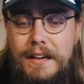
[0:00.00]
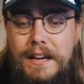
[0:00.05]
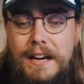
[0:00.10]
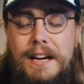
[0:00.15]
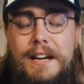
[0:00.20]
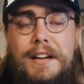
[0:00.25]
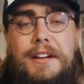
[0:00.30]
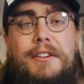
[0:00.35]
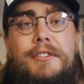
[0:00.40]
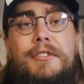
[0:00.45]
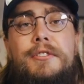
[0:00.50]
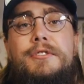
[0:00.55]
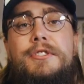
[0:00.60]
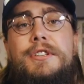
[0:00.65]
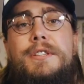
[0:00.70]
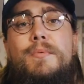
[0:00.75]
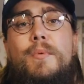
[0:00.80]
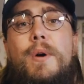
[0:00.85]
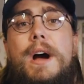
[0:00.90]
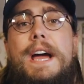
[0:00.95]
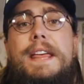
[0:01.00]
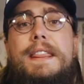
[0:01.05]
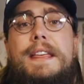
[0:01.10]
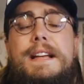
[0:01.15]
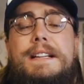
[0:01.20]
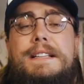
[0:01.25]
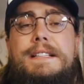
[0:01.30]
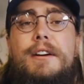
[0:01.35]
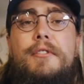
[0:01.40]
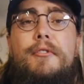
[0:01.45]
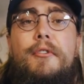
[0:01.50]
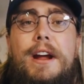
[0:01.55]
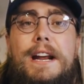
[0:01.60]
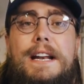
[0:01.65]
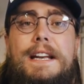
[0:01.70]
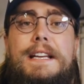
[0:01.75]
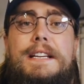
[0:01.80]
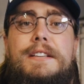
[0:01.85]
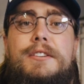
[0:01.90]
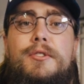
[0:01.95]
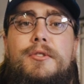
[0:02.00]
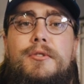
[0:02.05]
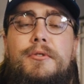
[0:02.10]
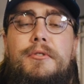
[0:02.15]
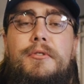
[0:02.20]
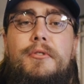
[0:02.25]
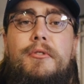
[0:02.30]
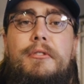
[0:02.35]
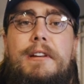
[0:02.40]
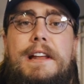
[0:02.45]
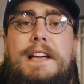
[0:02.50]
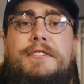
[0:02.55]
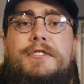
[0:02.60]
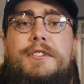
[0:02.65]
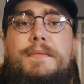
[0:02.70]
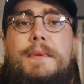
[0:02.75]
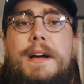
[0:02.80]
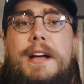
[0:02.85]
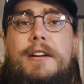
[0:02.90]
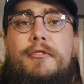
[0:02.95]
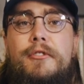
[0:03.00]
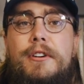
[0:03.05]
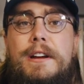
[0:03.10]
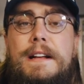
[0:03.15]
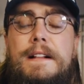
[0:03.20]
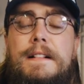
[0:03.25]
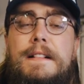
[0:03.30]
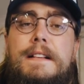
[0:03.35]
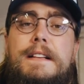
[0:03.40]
uh, you'll just wire that directly to your leisure battery.